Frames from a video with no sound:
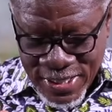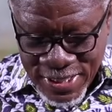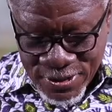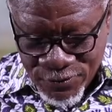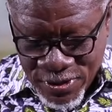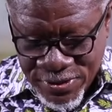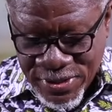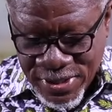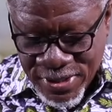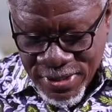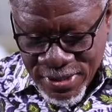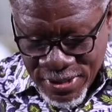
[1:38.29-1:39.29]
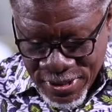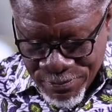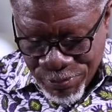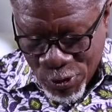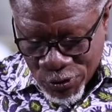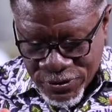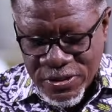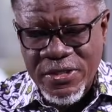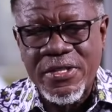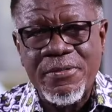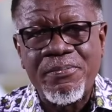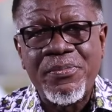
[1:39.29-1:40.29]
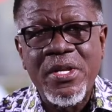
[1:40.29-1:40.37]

is very important.